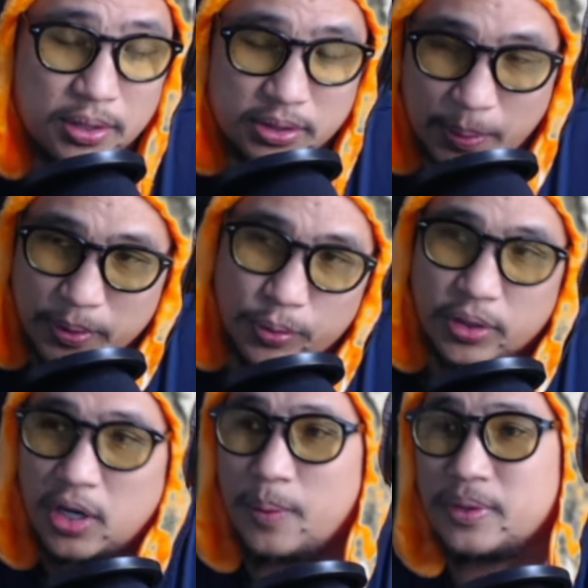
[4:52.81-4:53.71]
Let me know with a
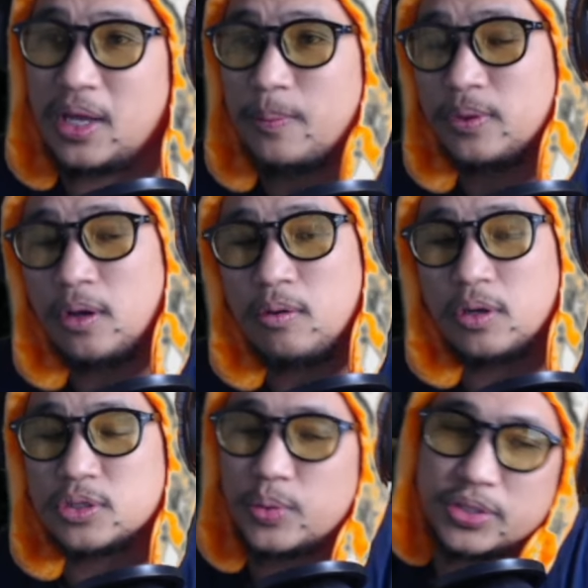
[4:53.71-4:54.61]
comment down below
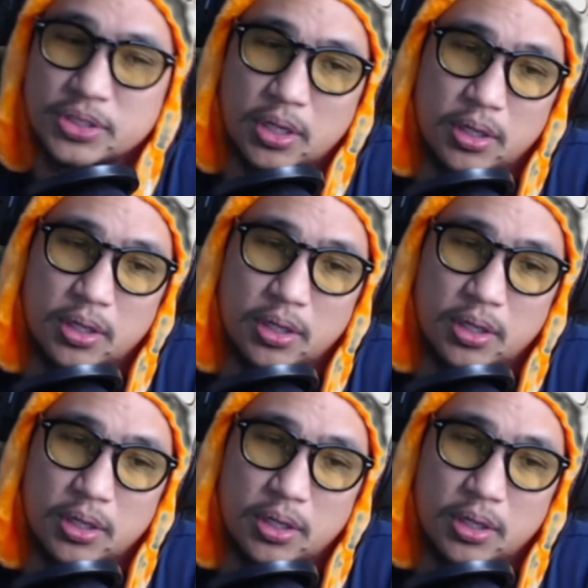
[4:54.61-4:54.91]
on Twitch,